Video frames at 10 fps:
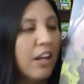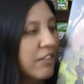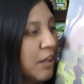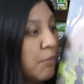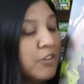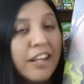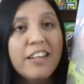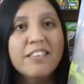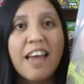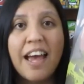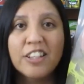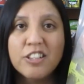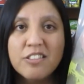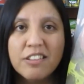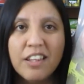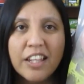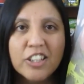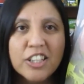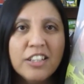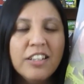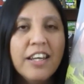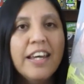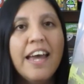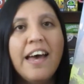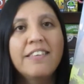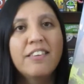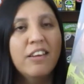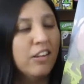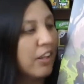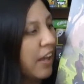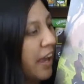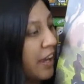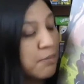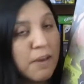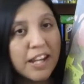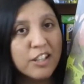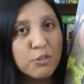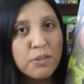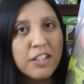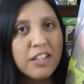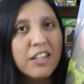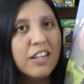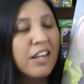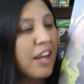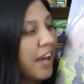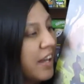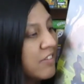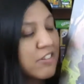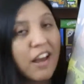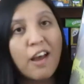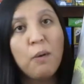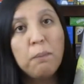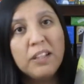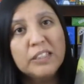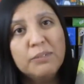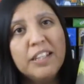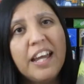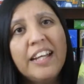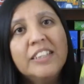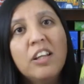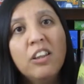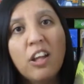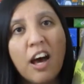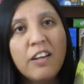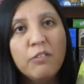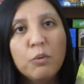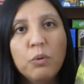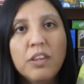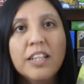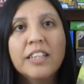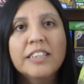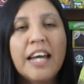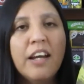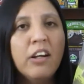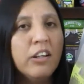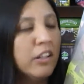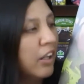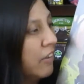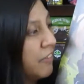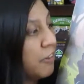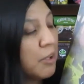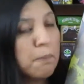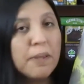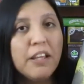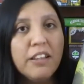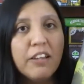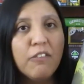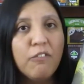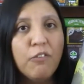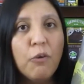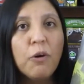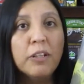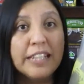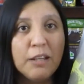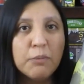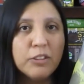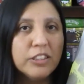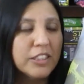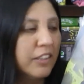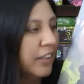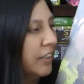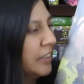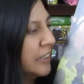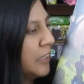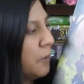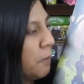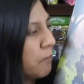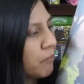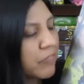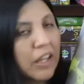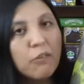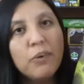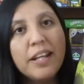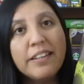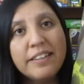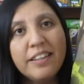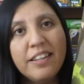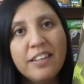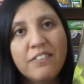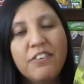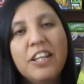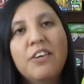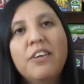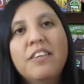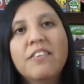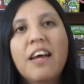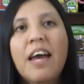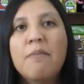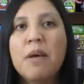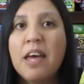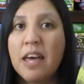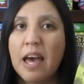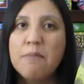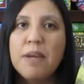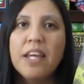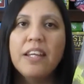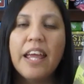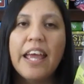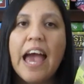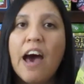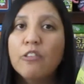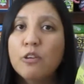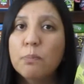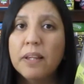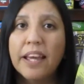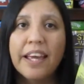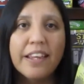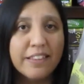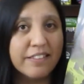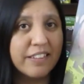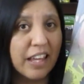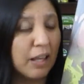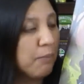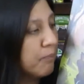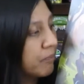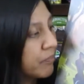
simultaneous action selection, it has hand management, it has tile placement, it has a lot of cool things that are very appealing for gamers. So what I did in this video is I made a how to play this game